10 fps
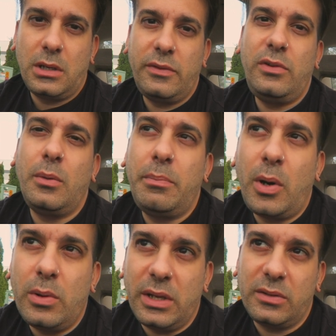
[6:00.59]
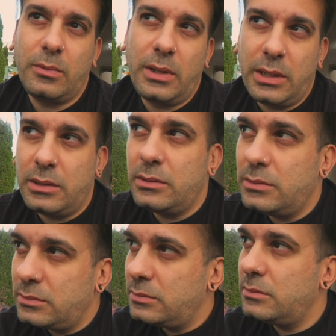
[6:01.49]
I'll give you a bonus one.
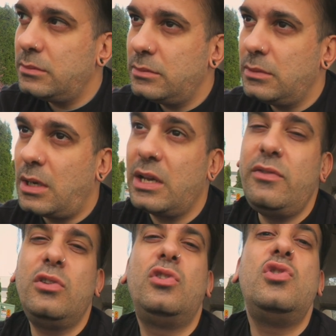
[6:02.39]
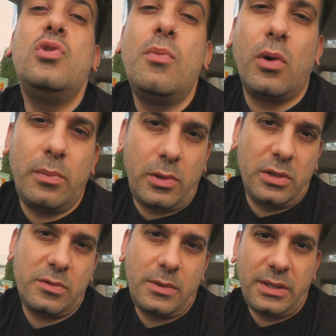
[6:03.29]
I'll give you two more
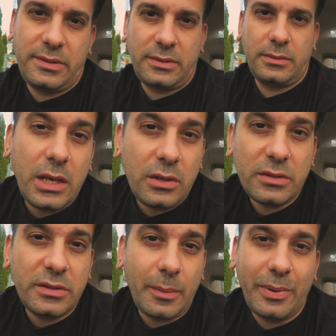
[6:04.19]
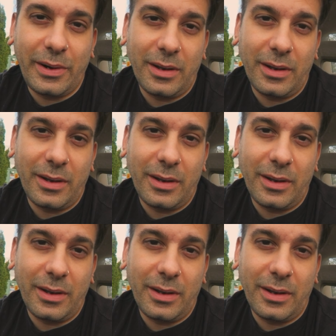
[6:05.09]
bonus ones. Here's number